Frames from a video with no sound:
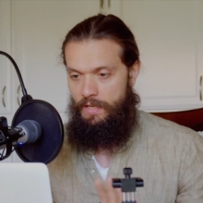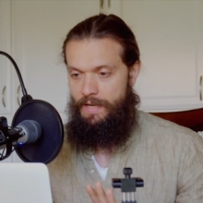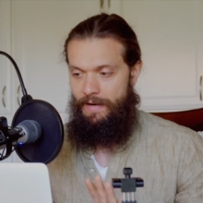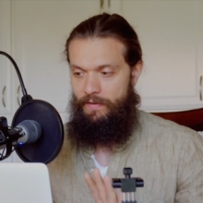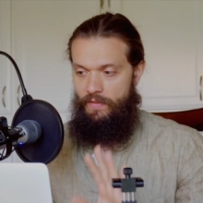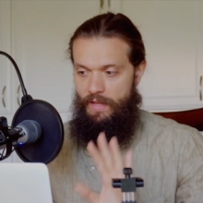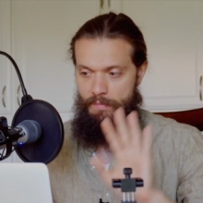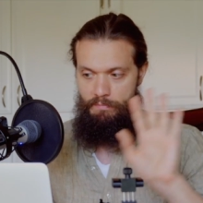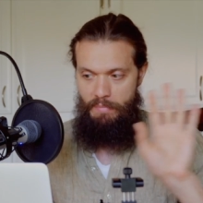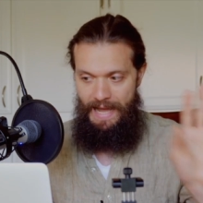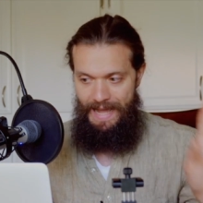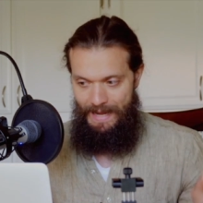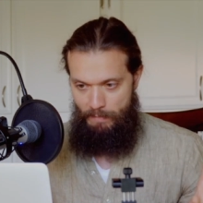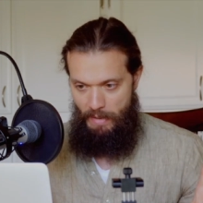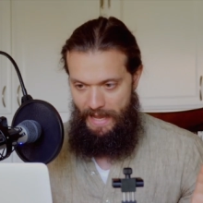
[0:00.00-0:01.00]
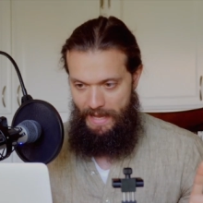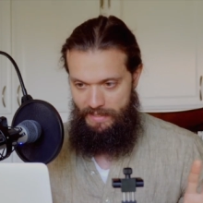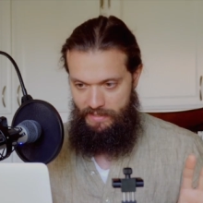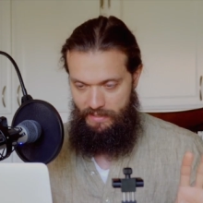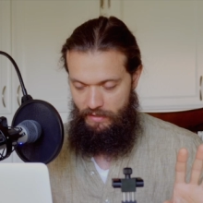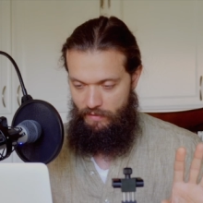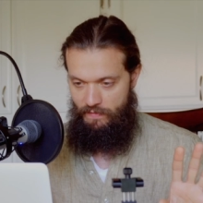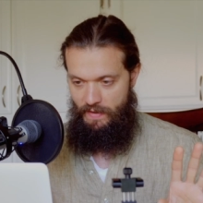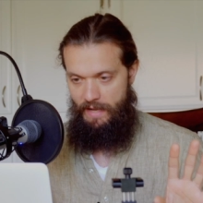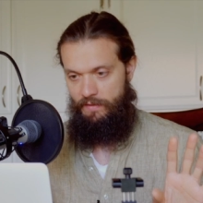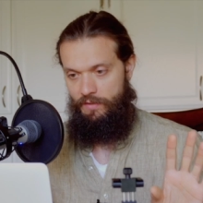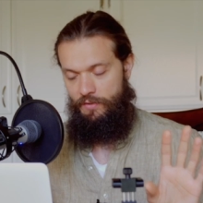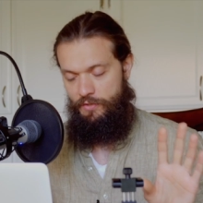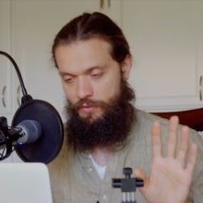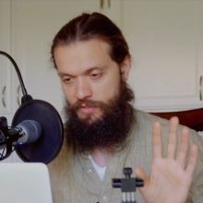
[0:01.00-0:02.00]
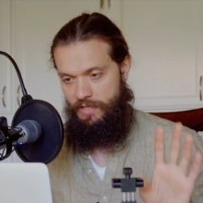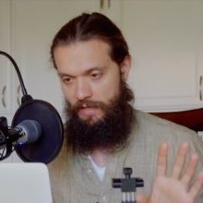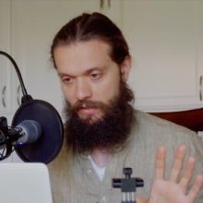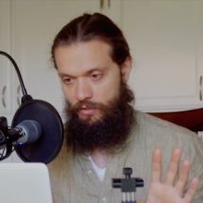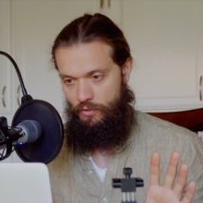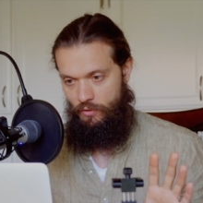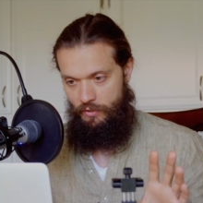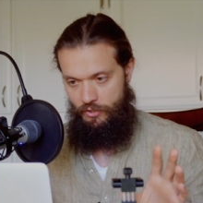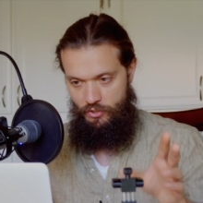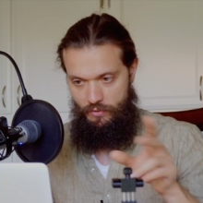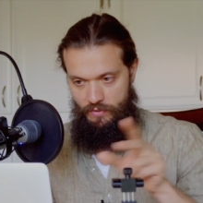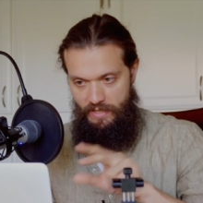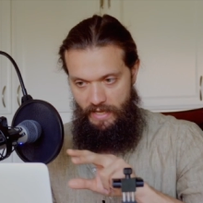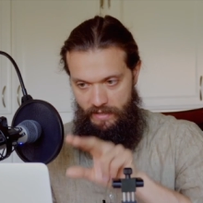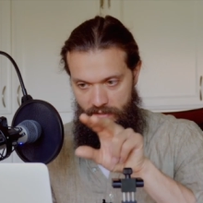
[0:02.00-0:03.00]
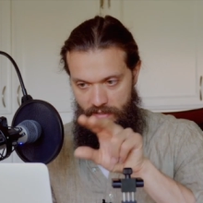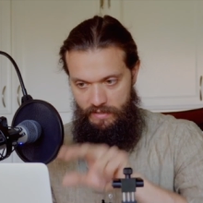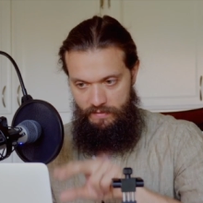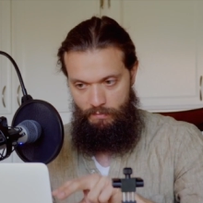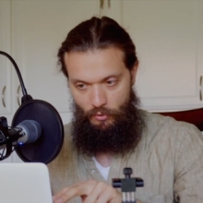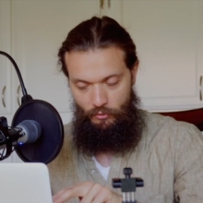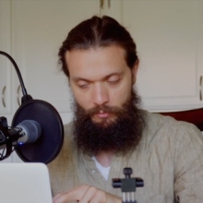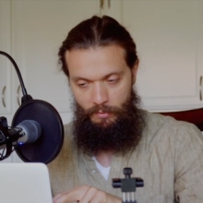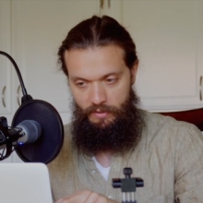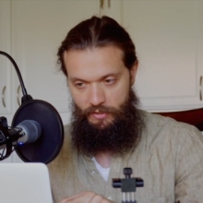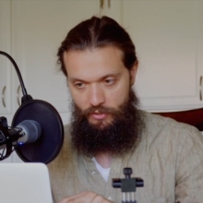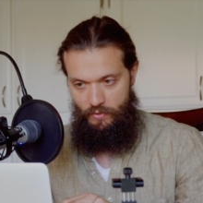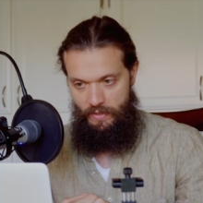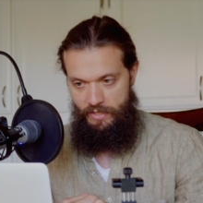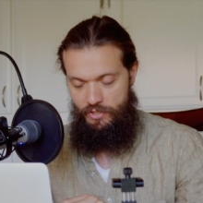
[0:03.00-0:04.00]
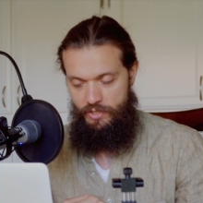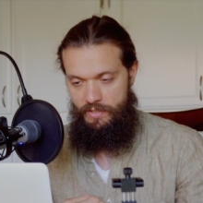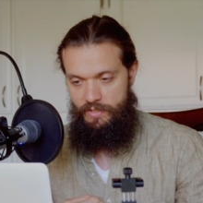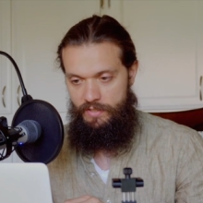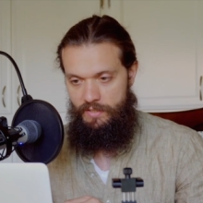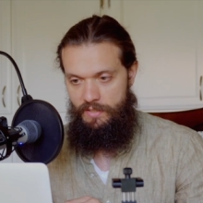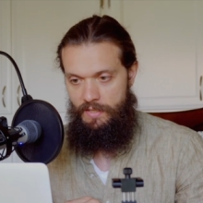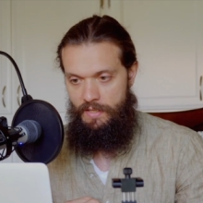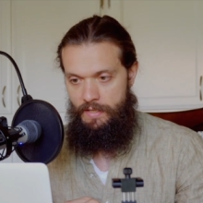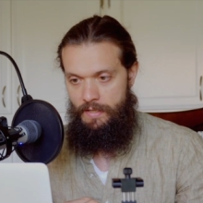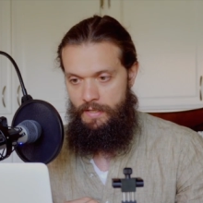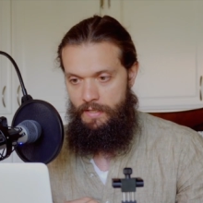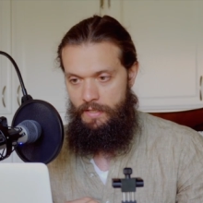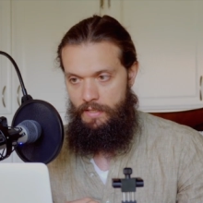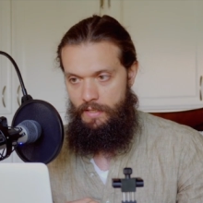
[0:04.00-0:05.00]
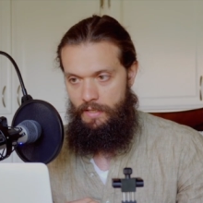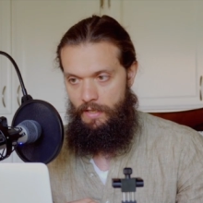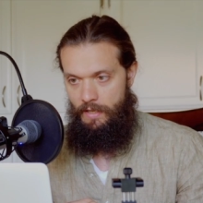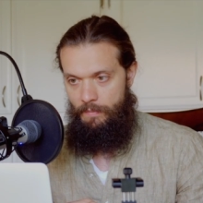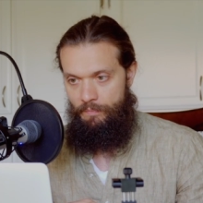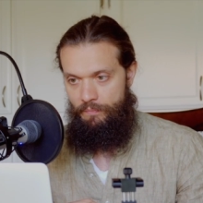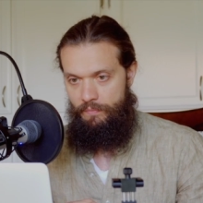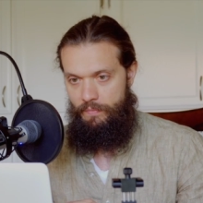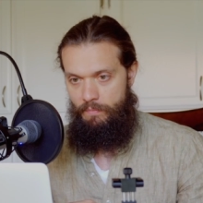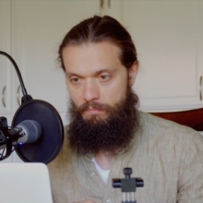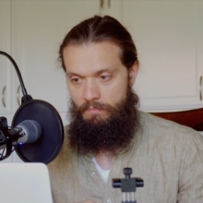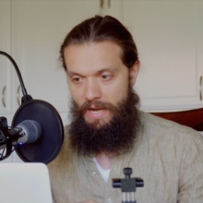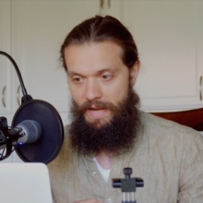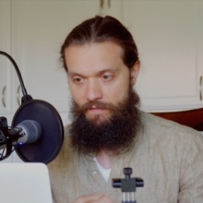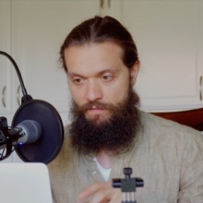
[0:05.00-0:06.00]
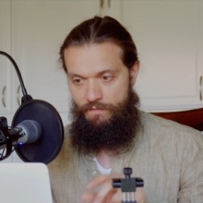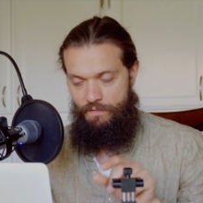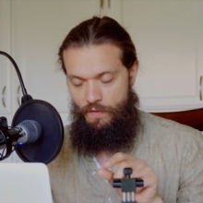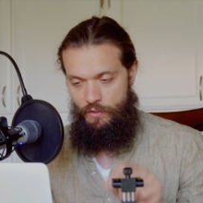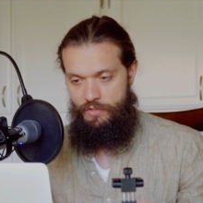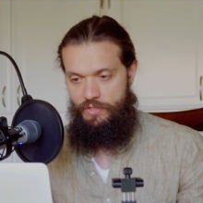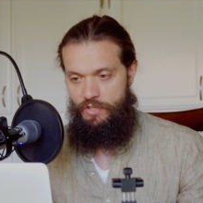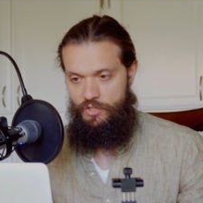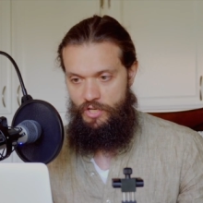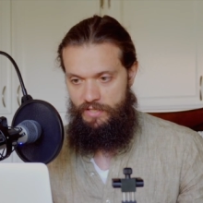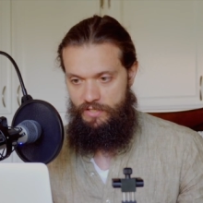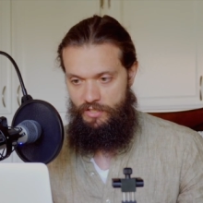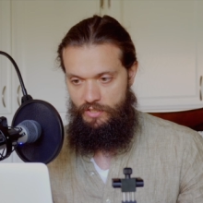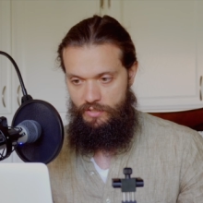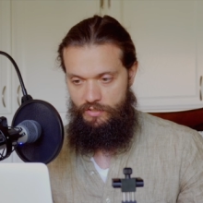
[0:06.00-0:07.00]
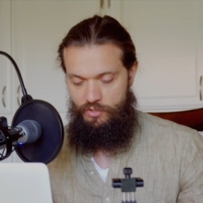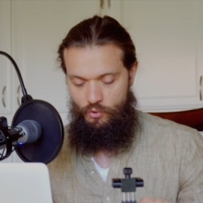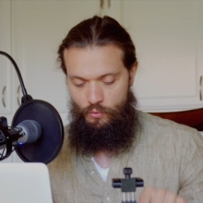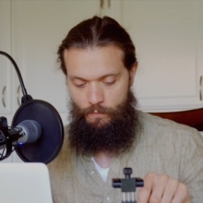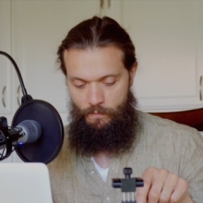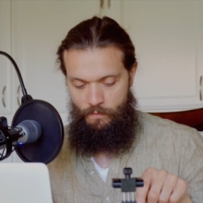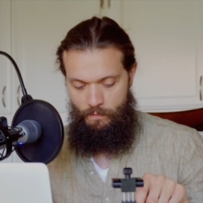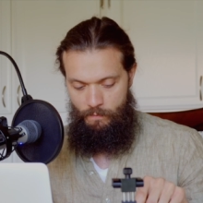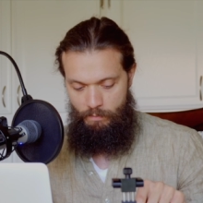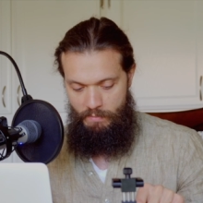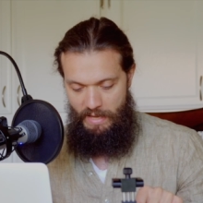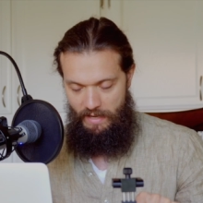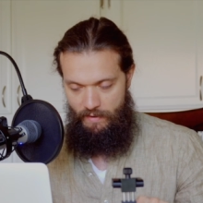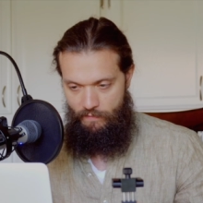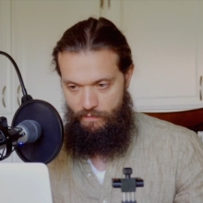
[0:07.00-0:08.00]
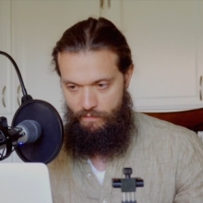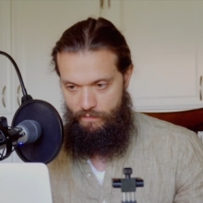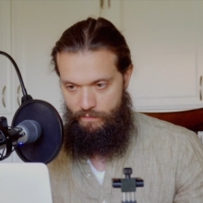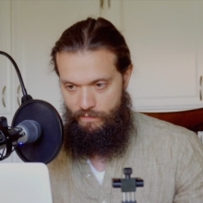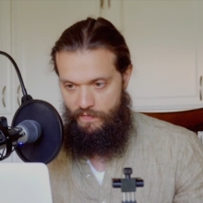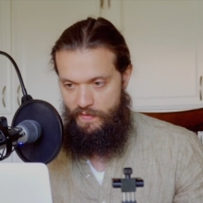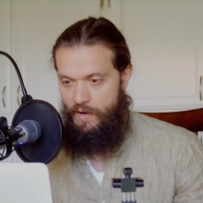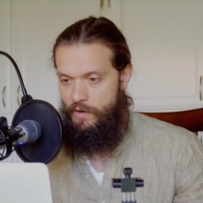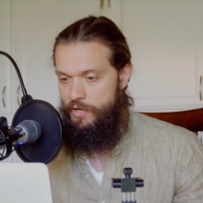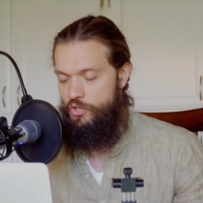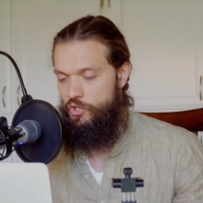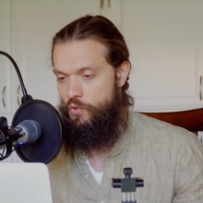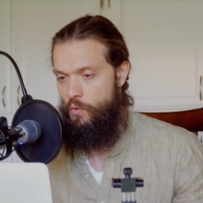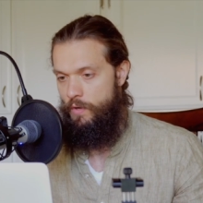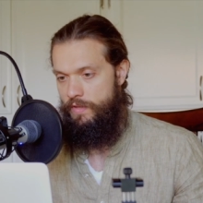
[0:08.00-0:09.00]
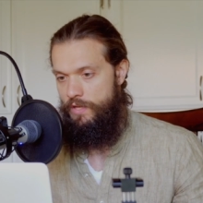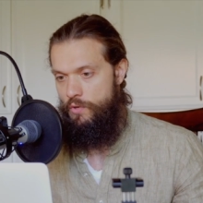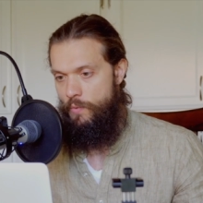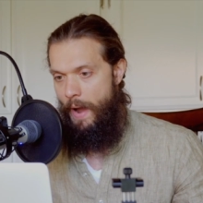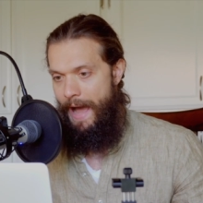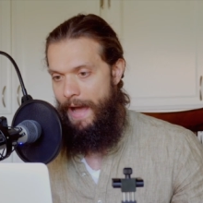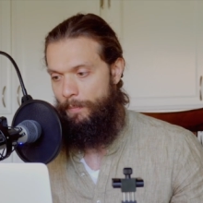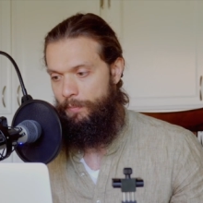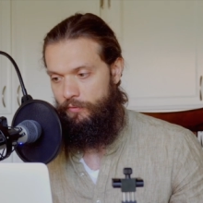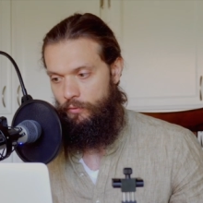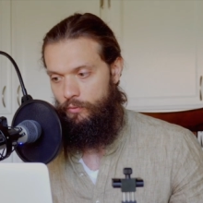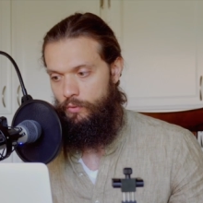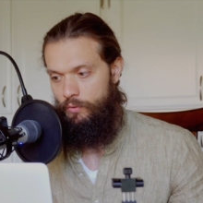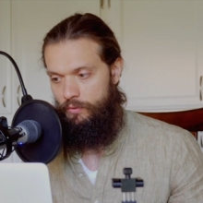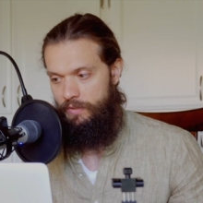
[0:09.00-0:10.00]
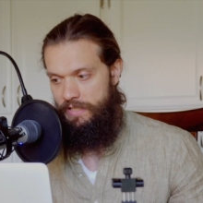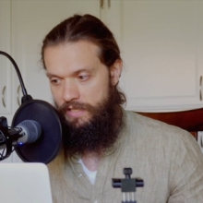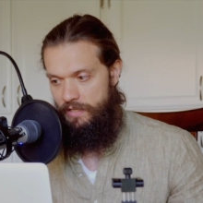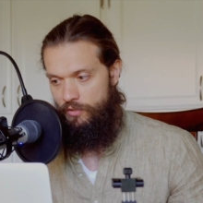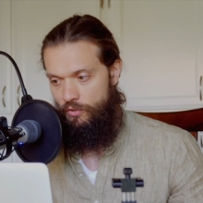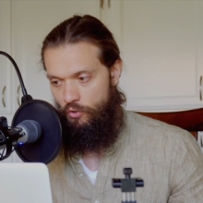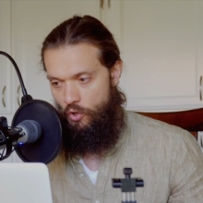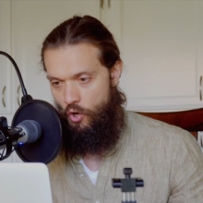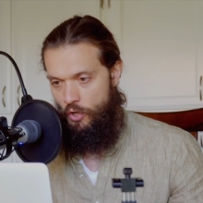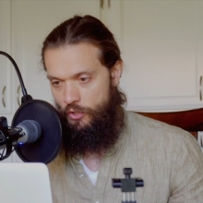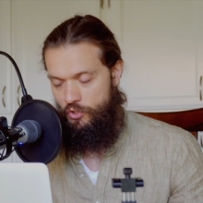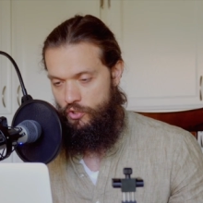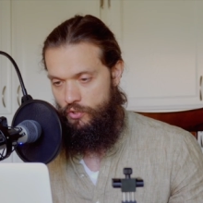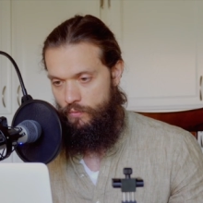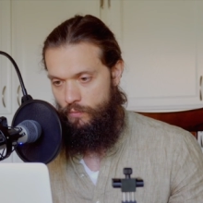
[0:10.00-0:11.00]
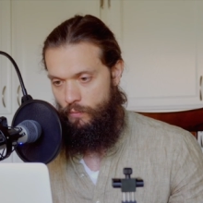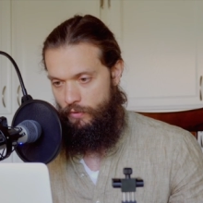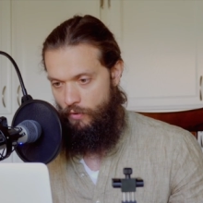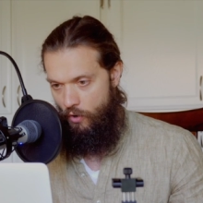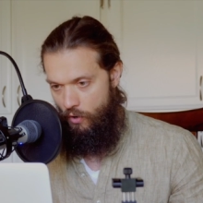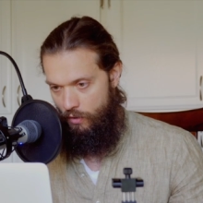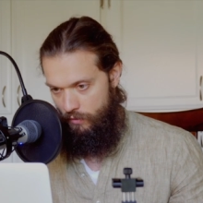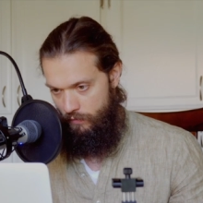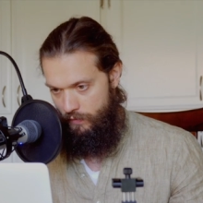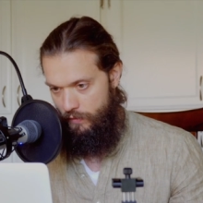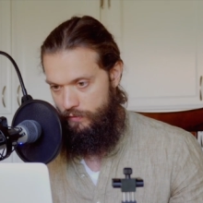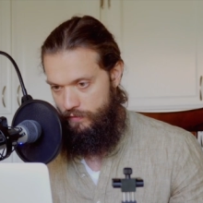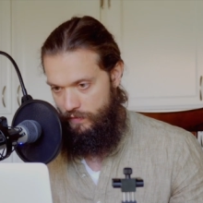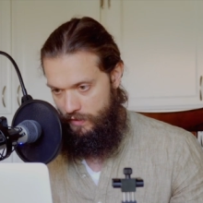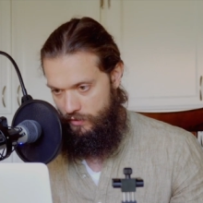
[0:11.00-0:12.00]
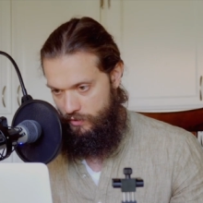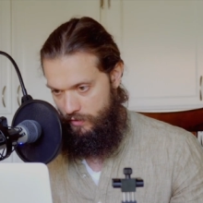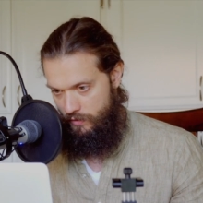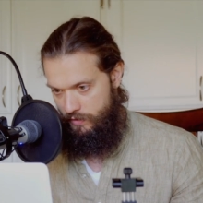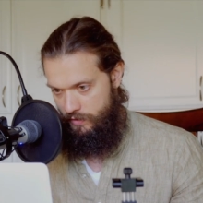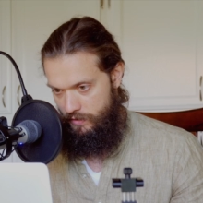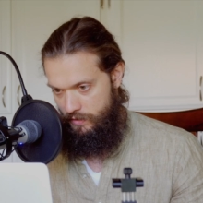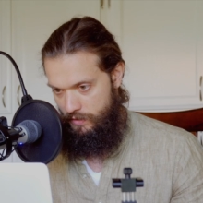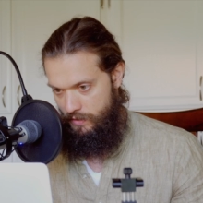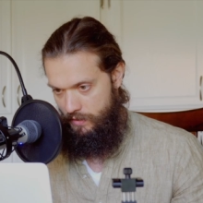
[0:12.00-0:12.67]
kind of like bypassing the fact that there's technical issues, getting these multiple integrations. Um, my first suggestion is to make very sure that you absolutely need to launch with all of those features.